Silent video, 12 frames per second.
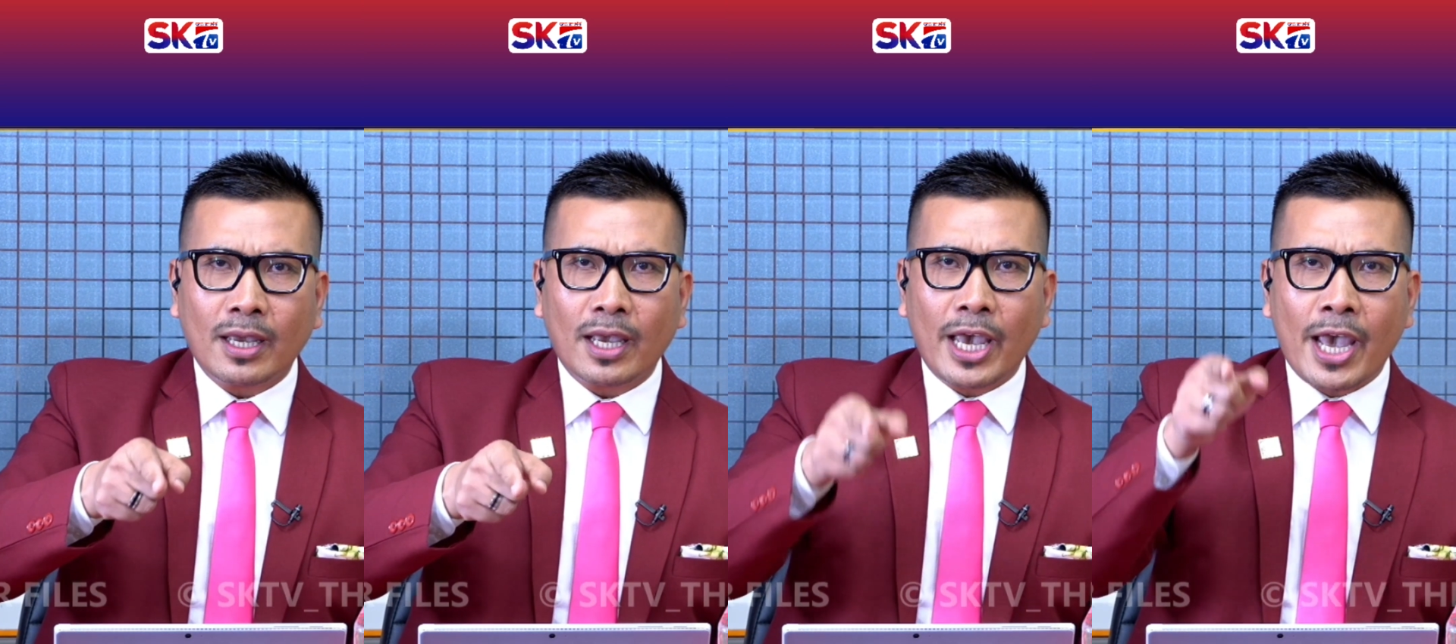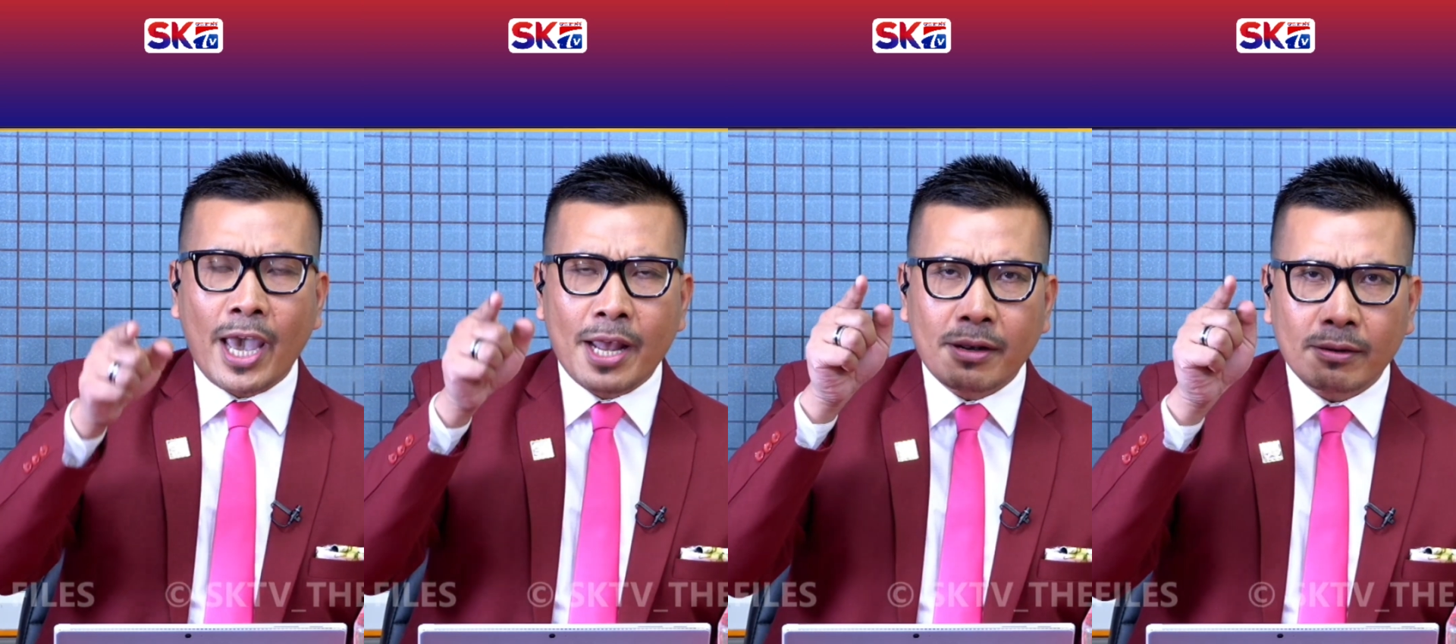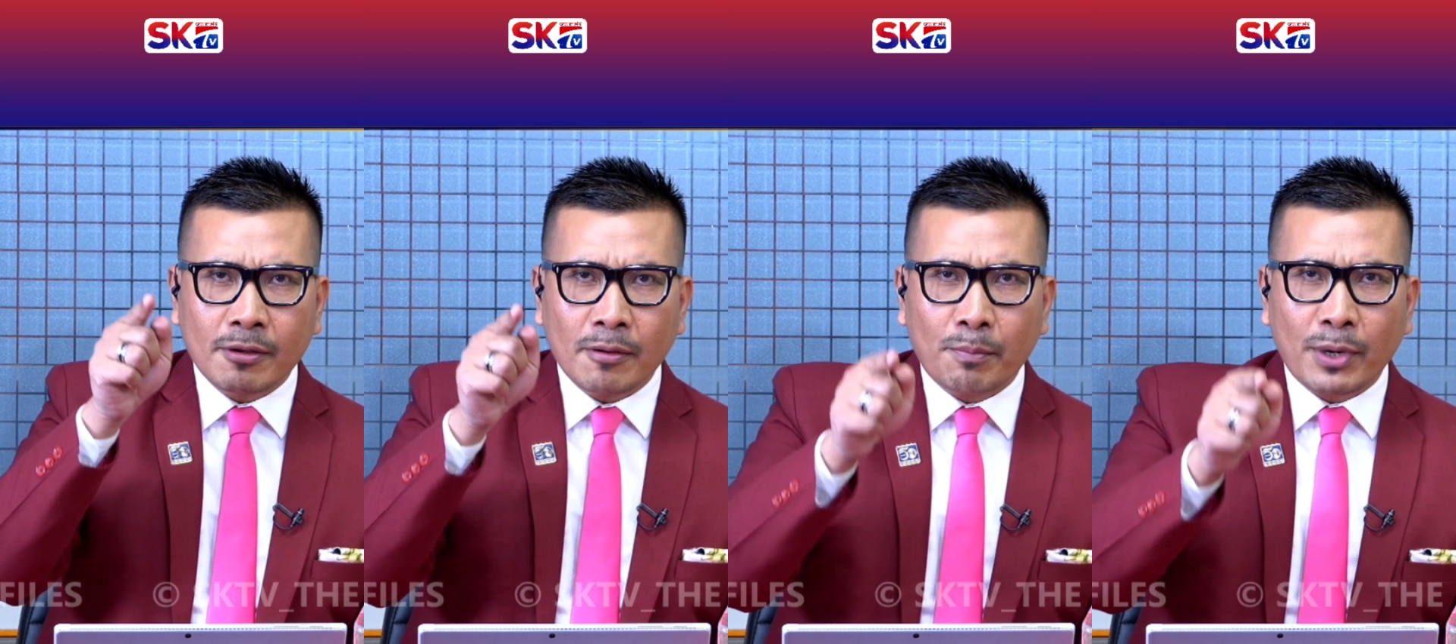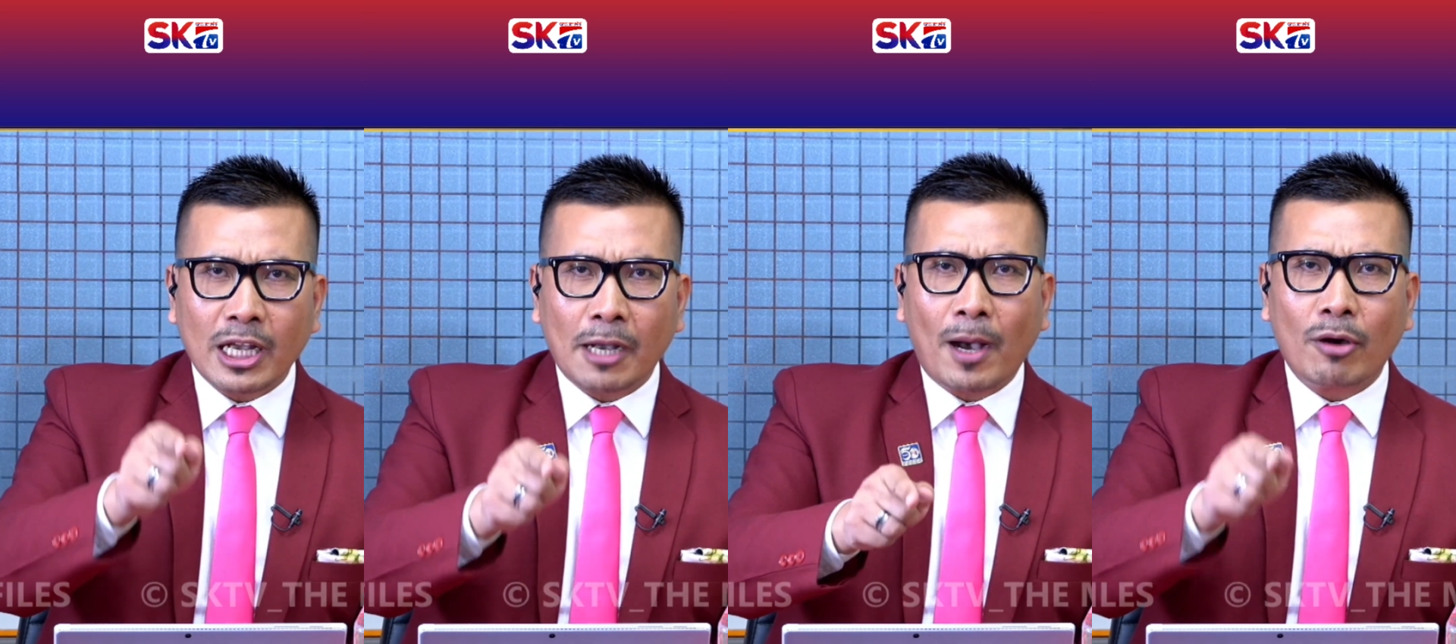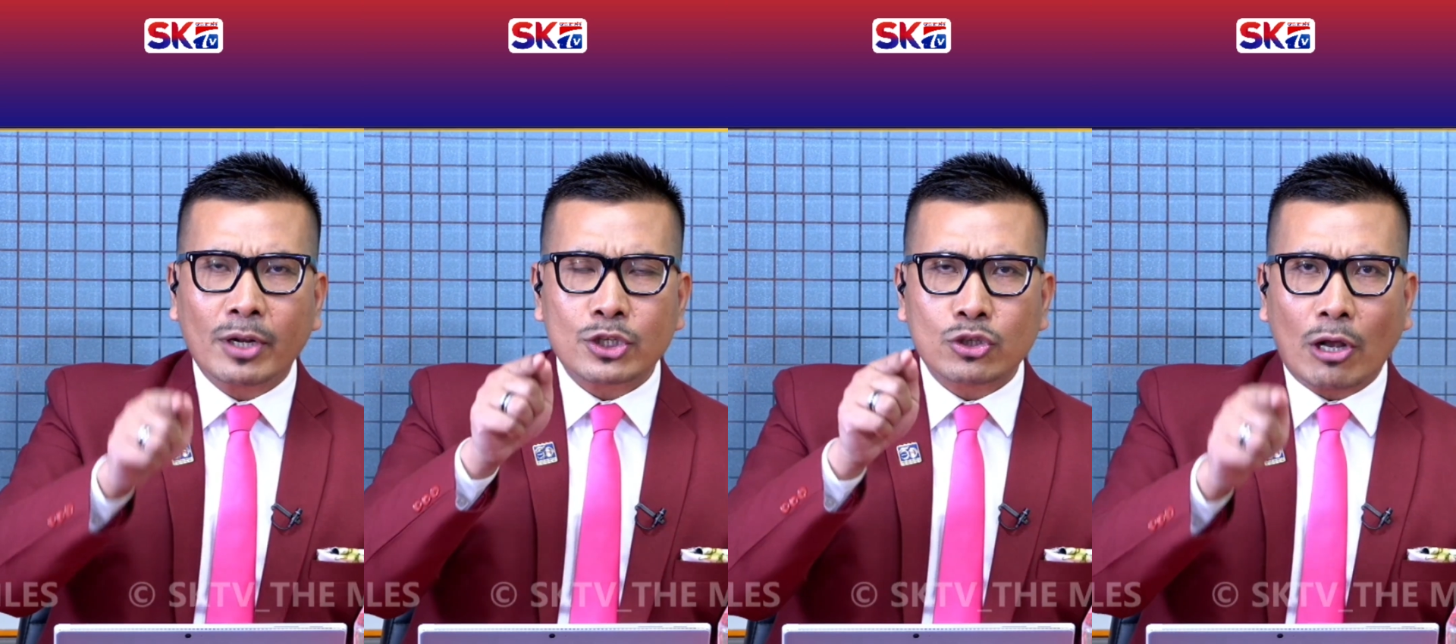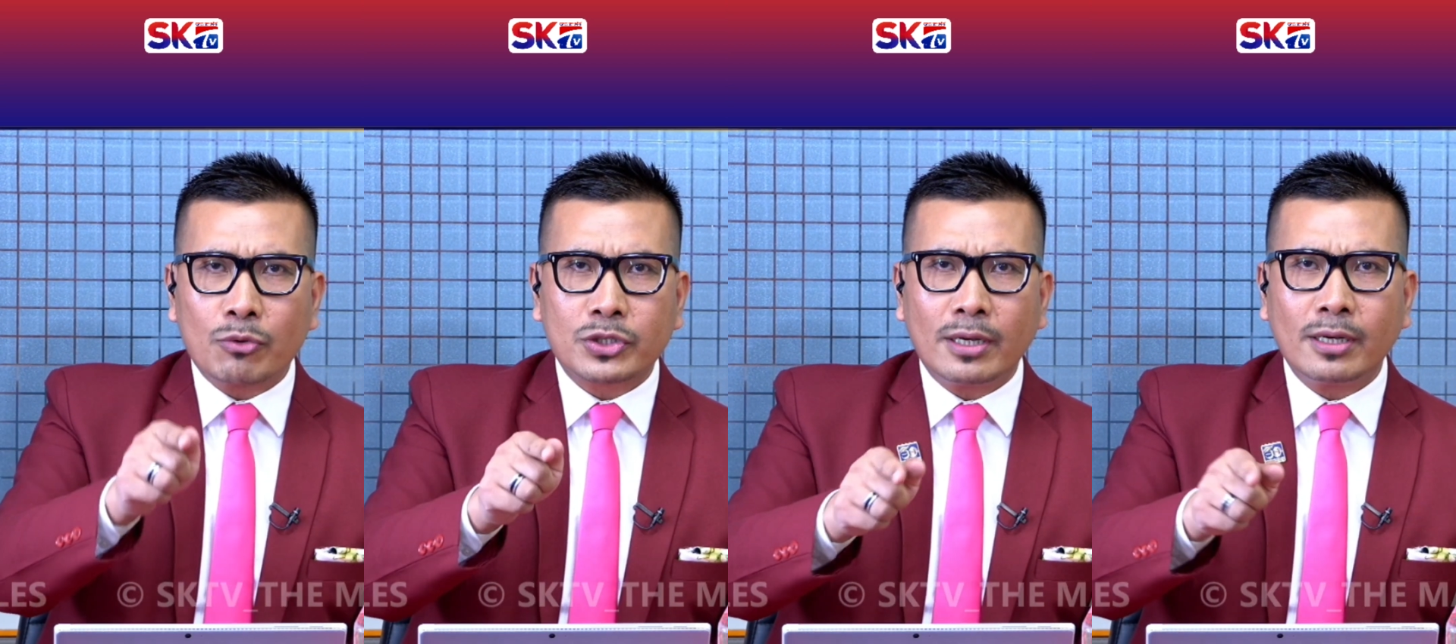and bring about a
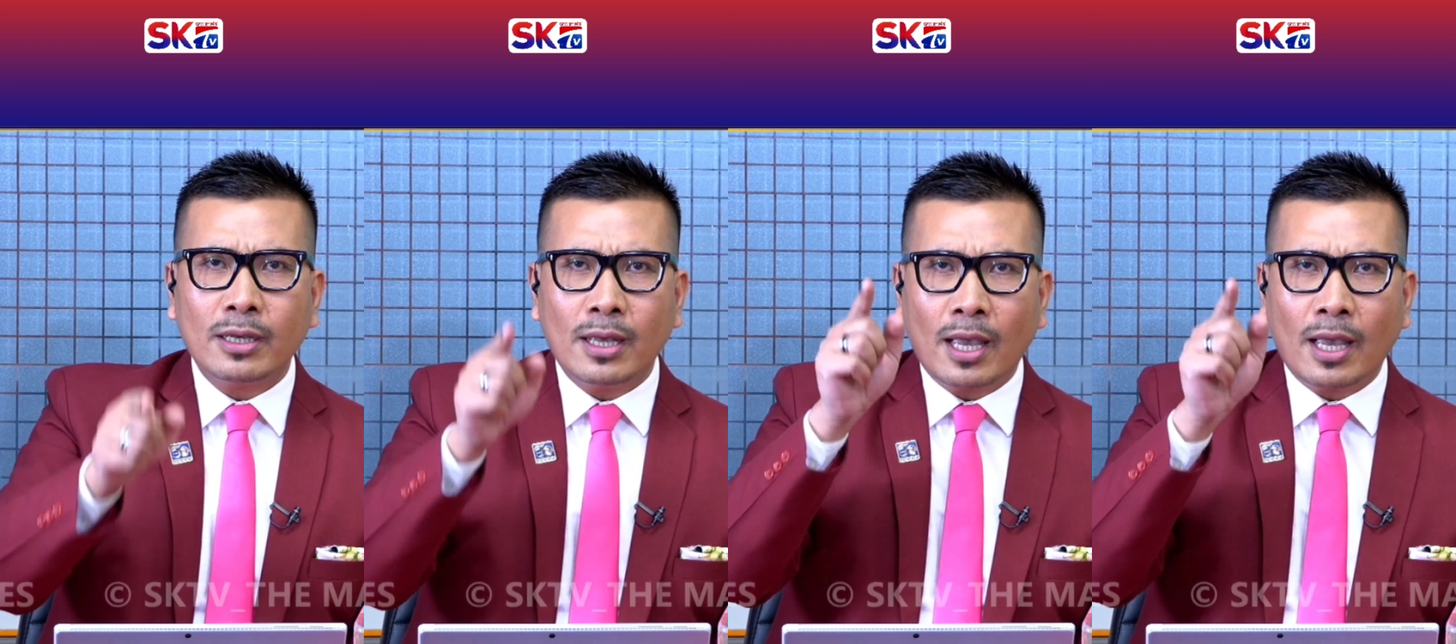solution